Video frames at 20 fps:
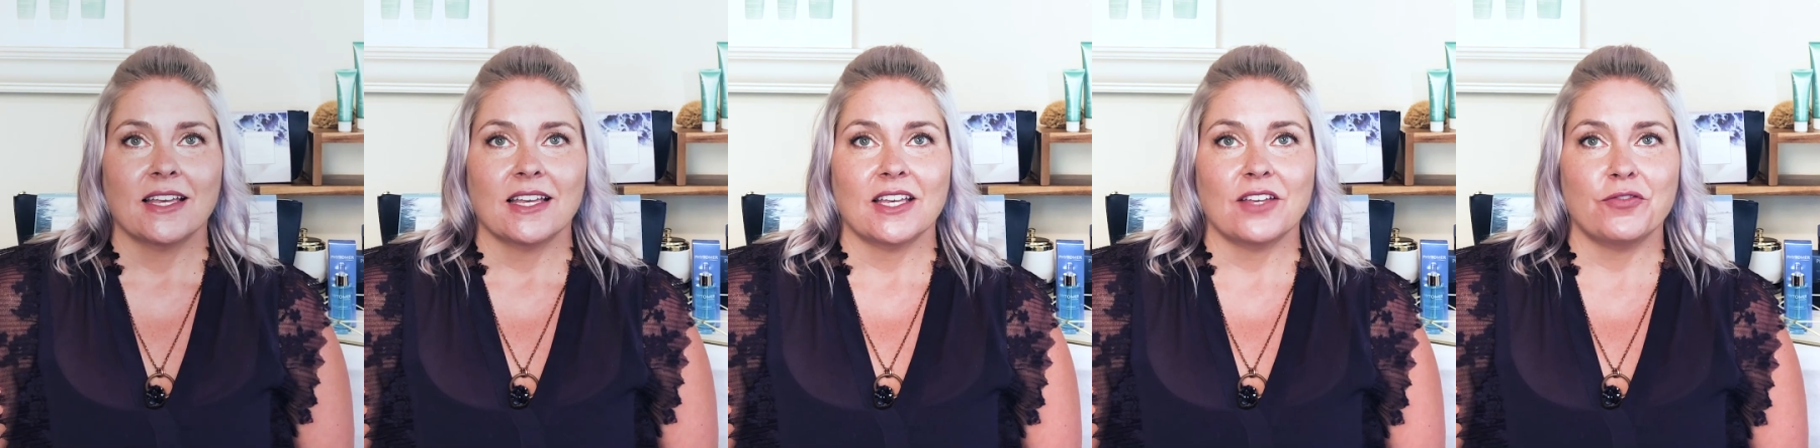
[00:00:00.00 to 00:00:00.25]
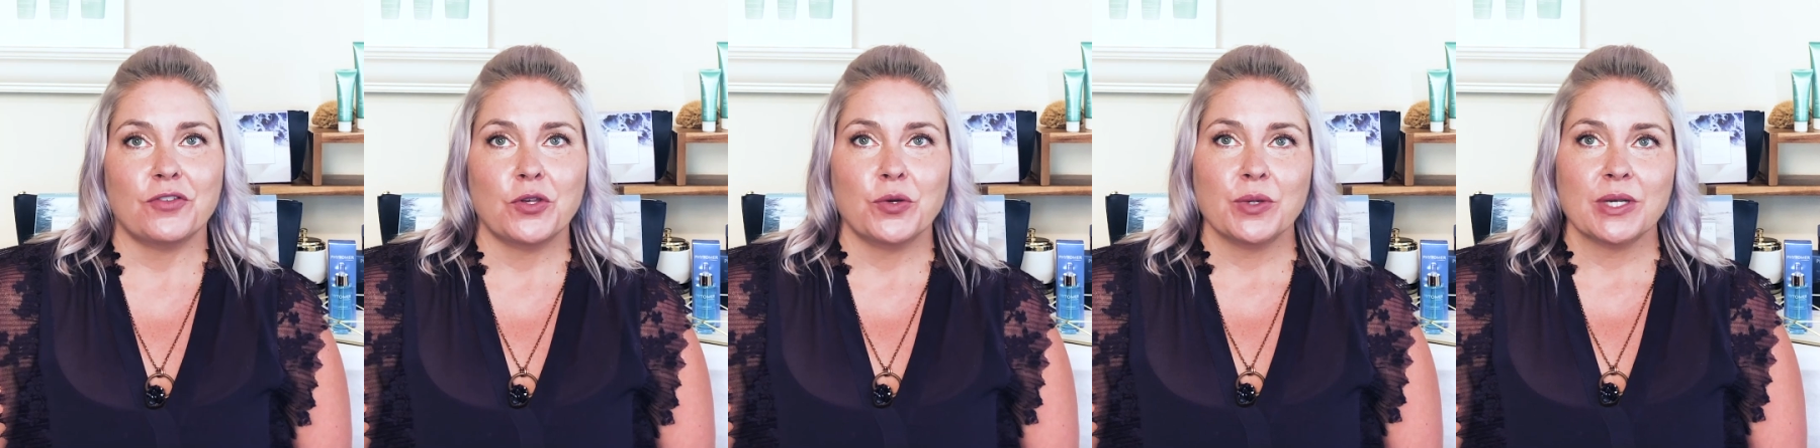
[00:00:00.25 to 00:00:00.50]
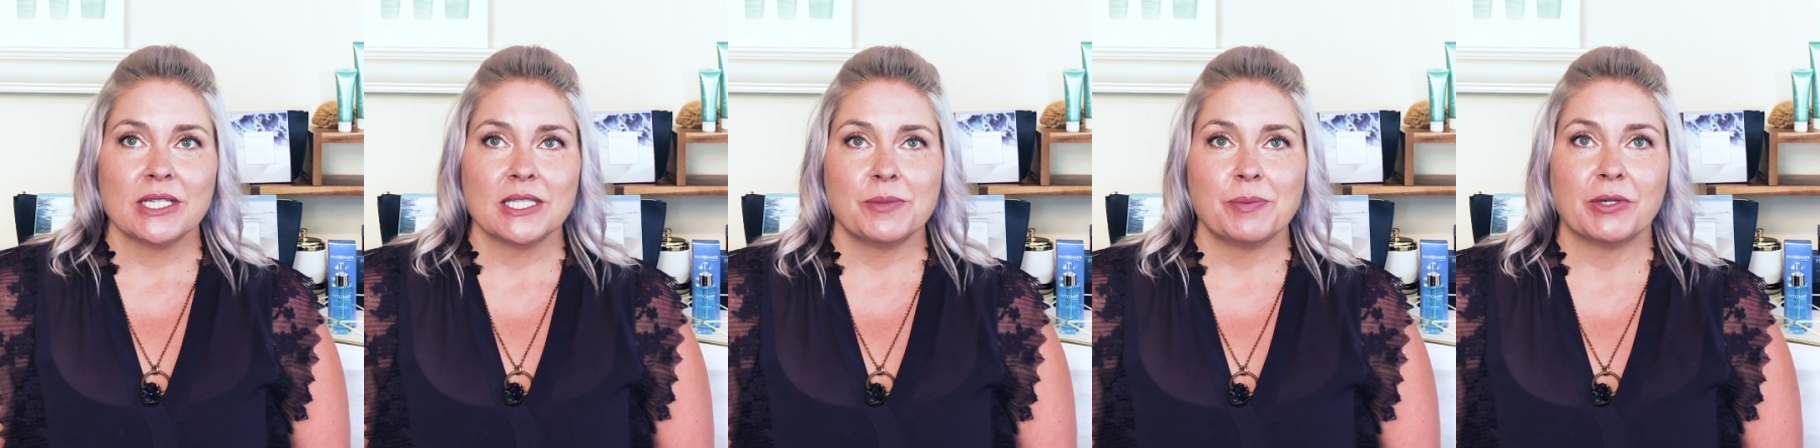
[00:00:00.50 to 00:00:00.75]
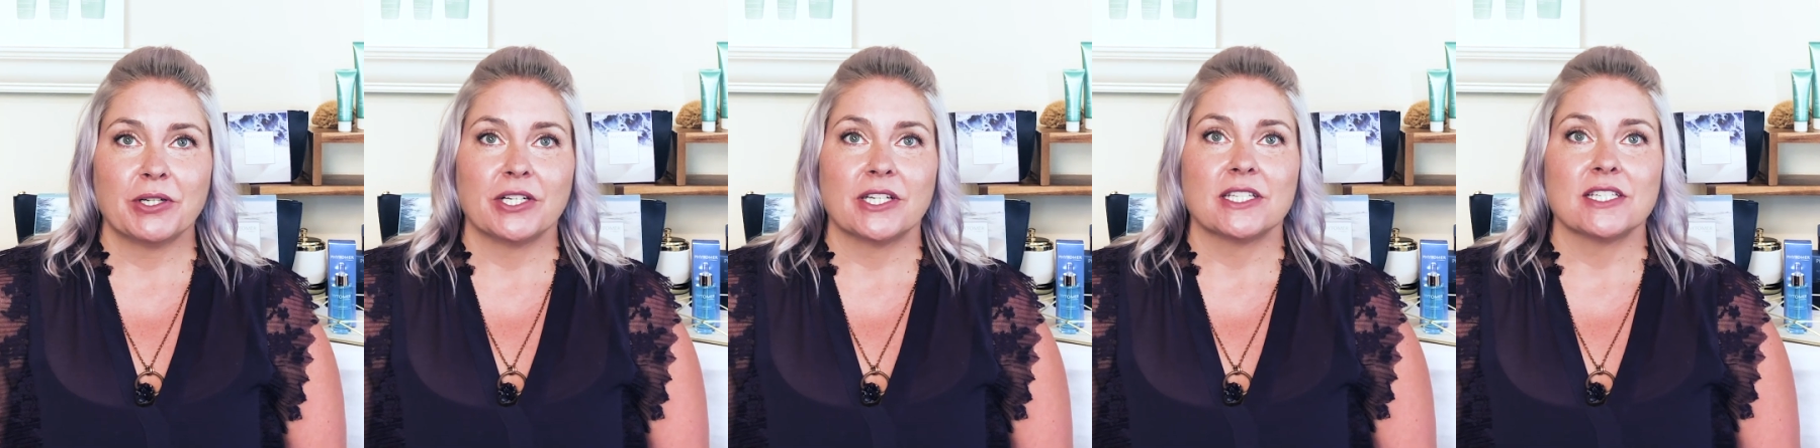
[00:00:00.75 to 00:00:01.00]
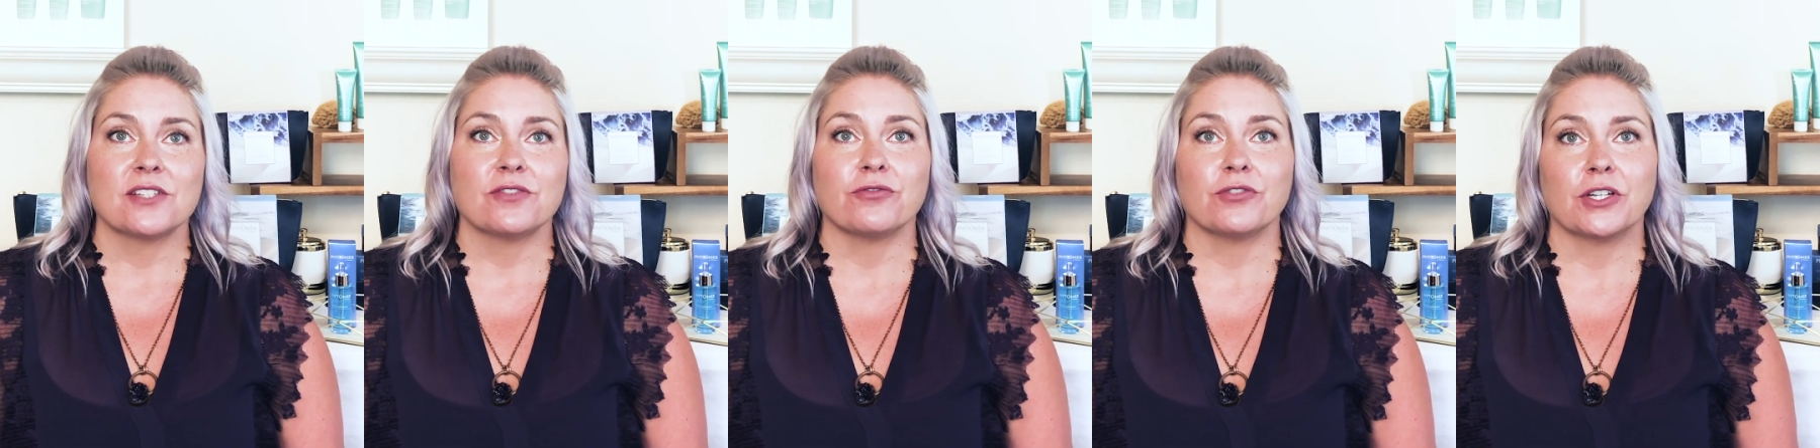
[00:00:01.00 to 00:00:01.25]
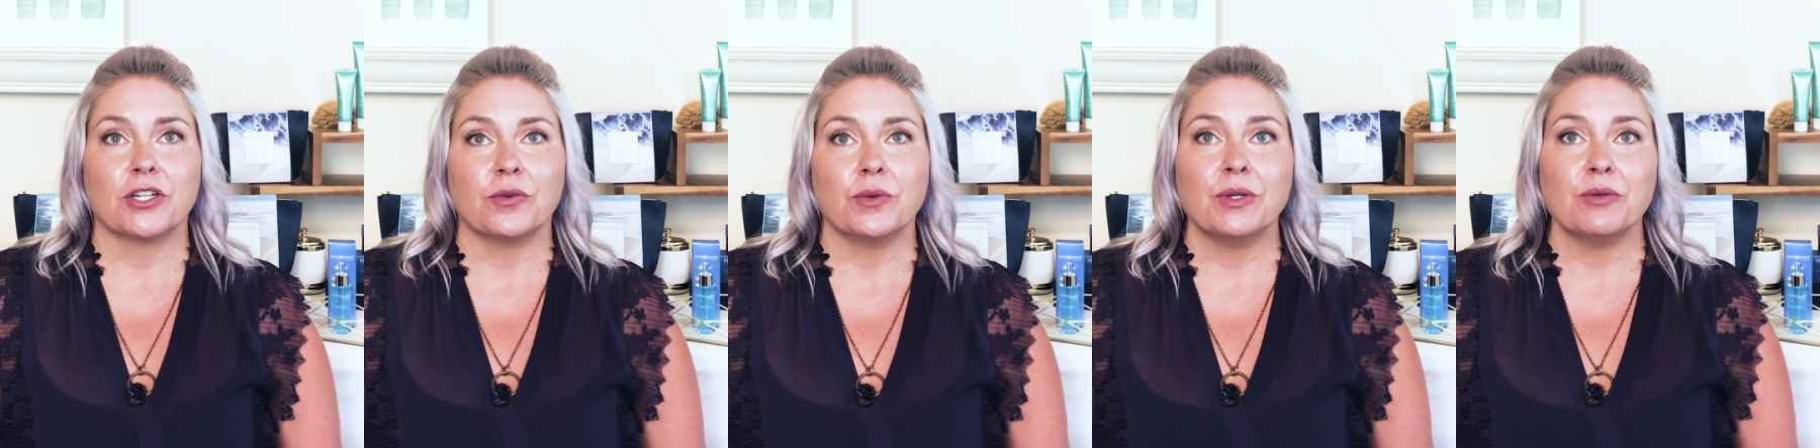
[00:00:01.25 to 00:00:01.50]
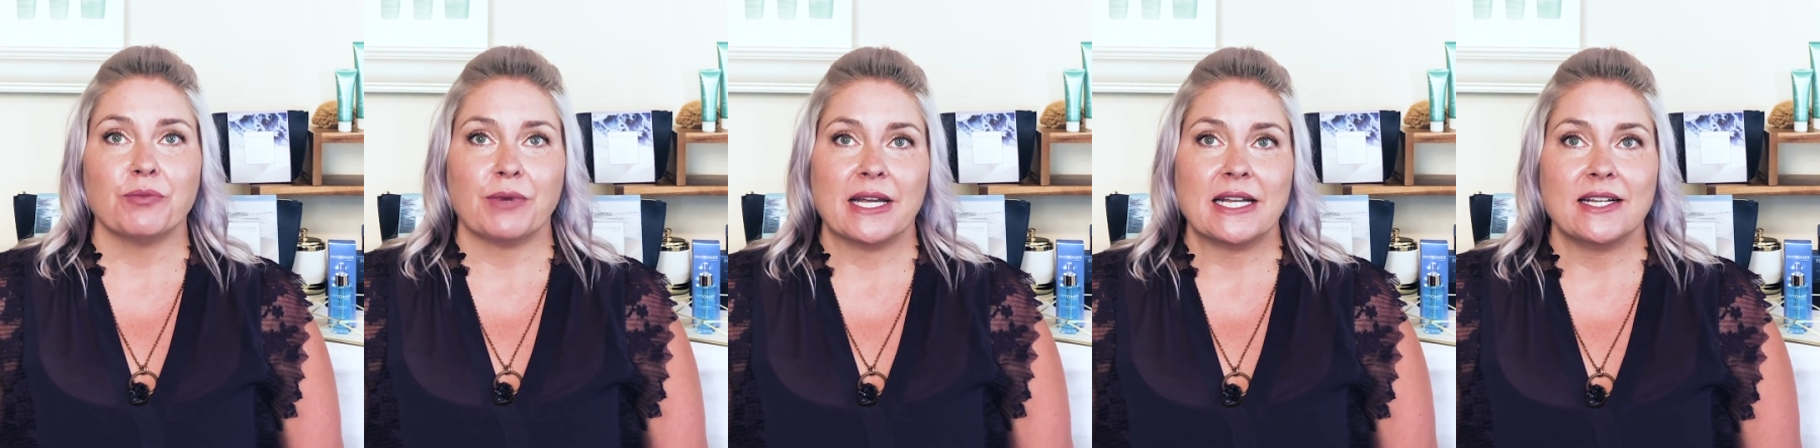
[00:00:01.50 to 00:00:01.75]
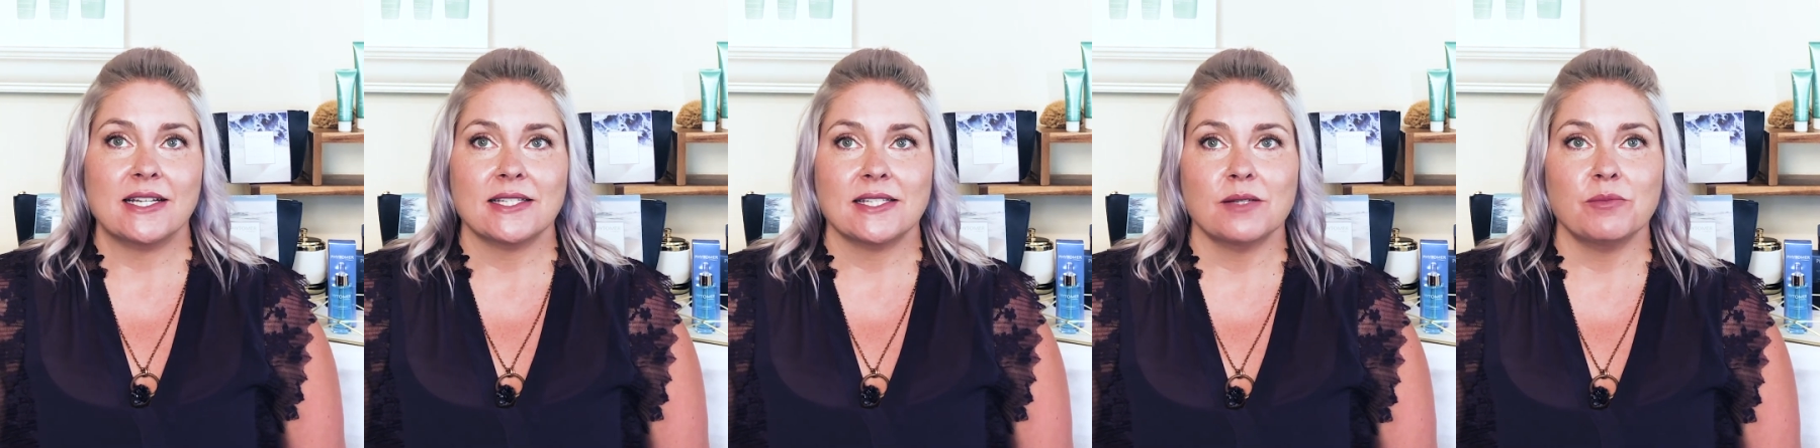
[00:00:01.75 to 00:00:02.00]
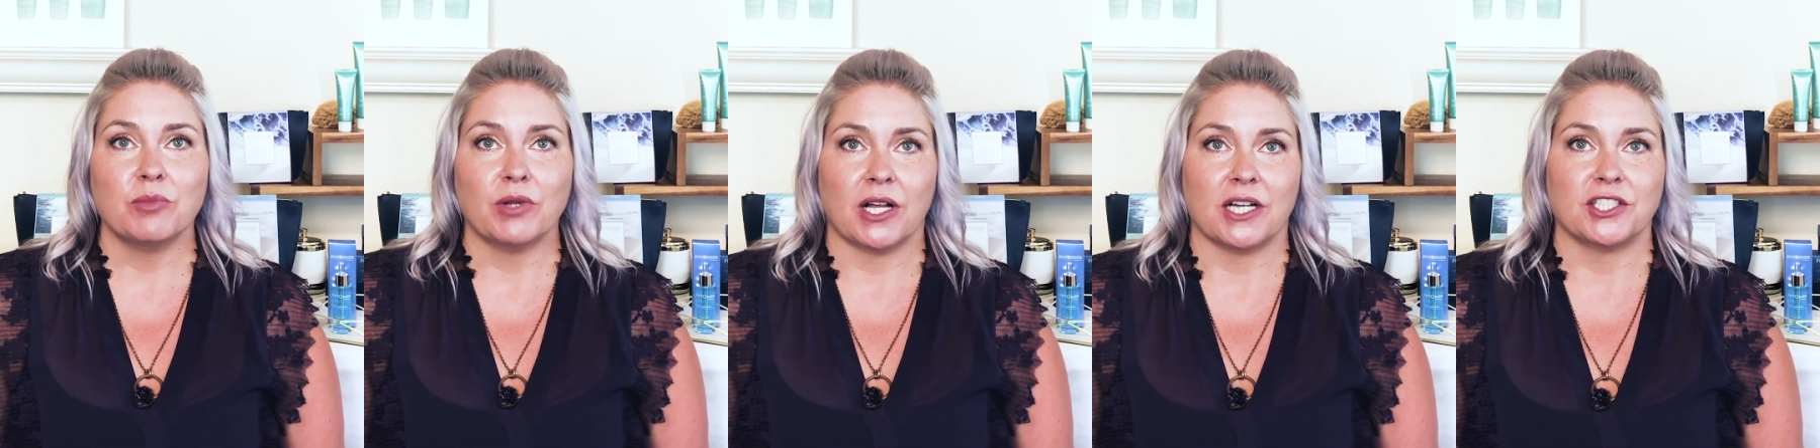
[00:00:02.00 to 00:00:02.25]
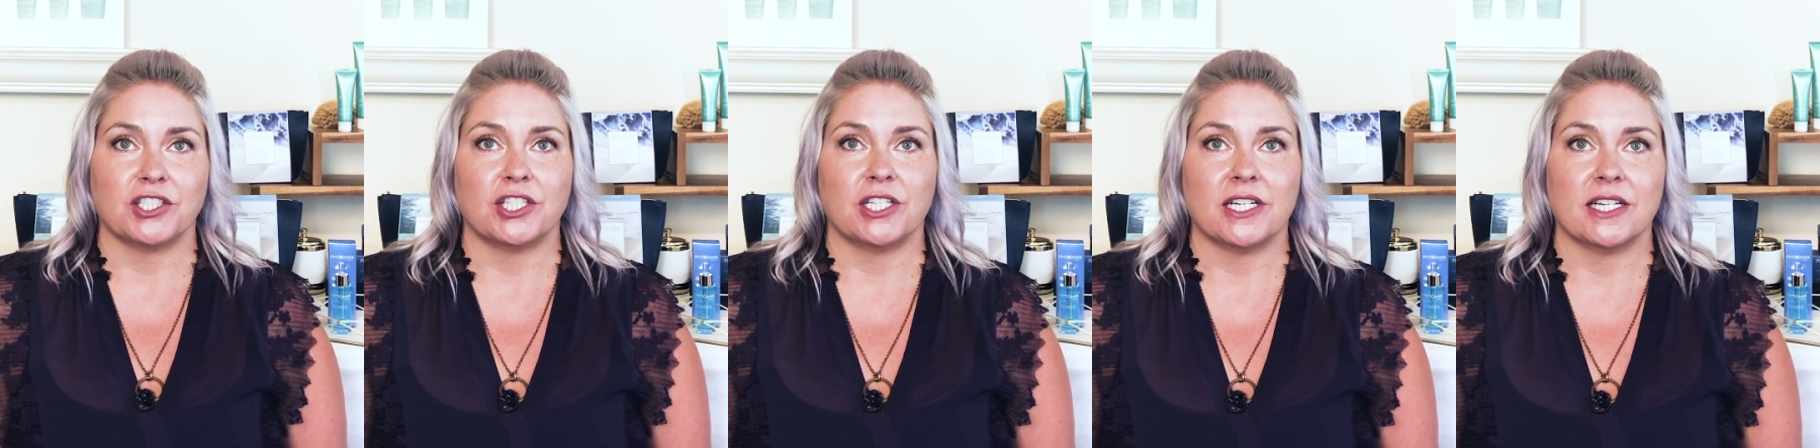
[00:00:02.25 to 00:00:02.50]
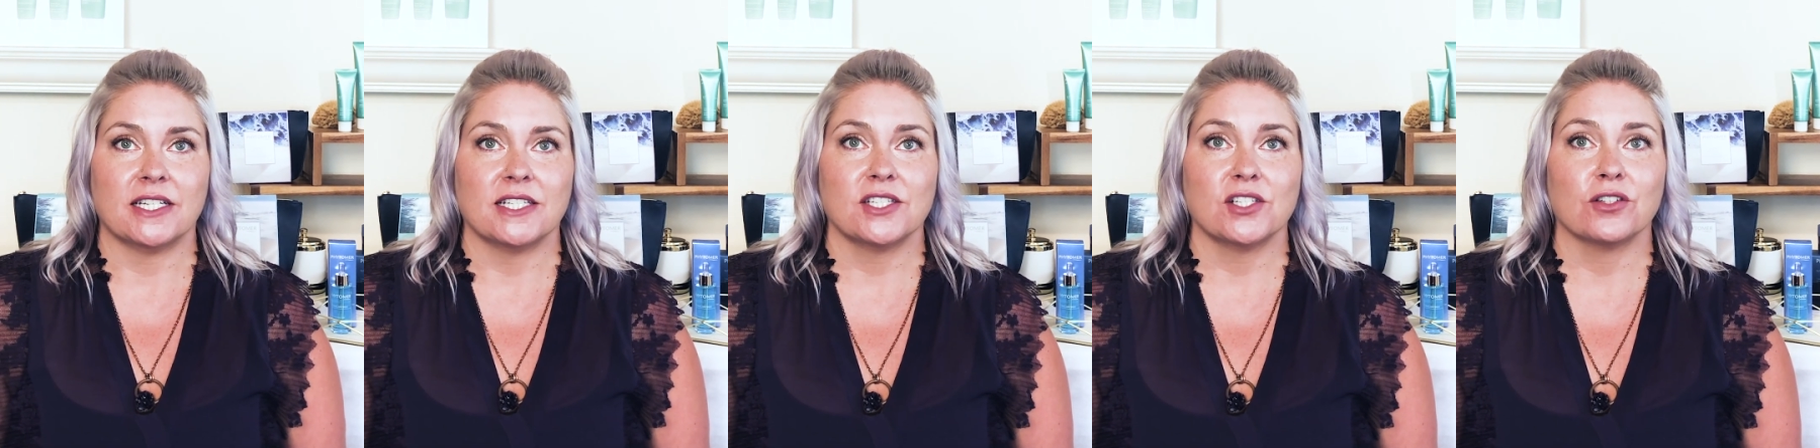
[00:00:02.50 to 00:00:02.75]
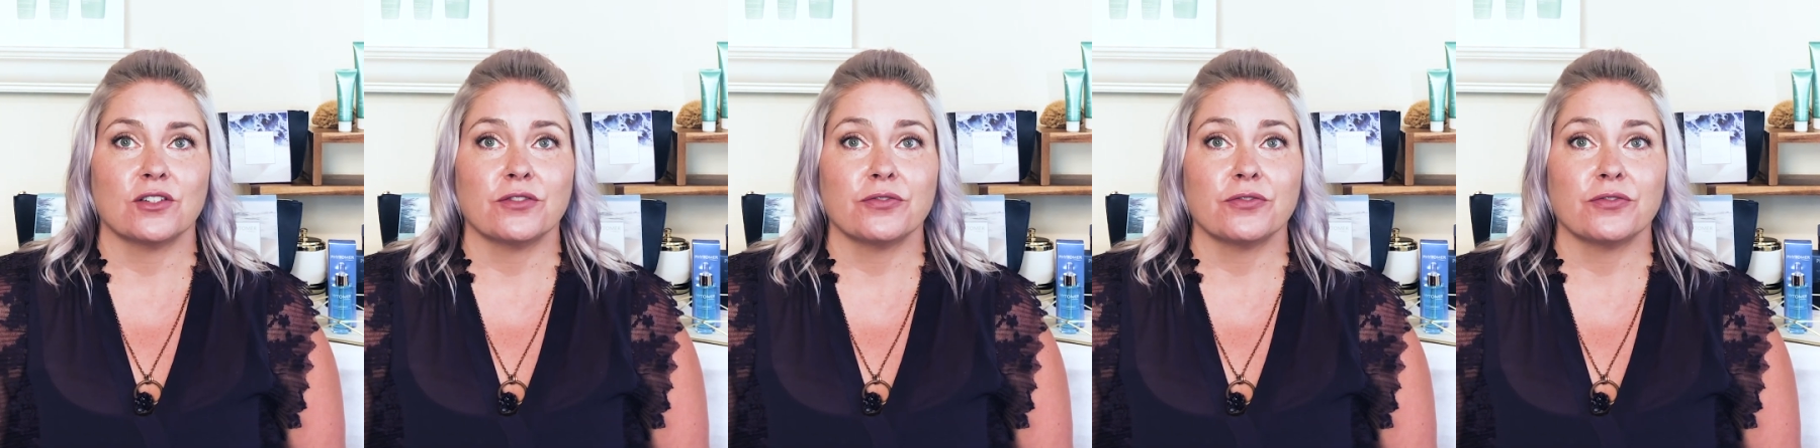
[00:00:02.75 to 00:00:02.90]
If you experience frequent redness and blotchiness,